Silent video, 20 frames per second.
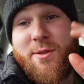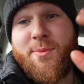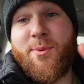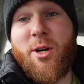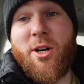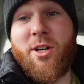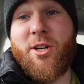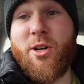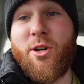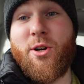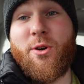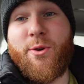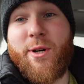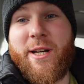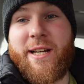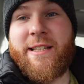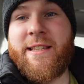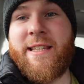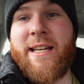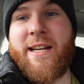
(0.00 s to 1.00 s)
I could call it
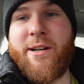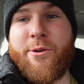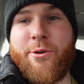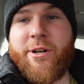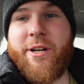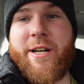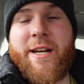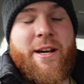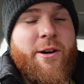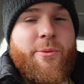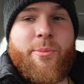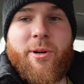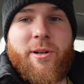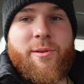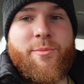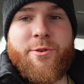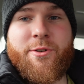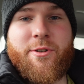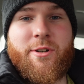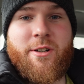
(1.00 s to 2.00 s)
a day right now, but I'm
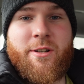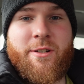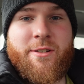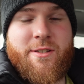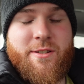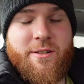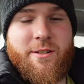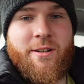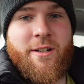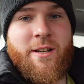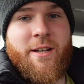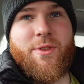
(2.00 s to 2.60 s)
not going to.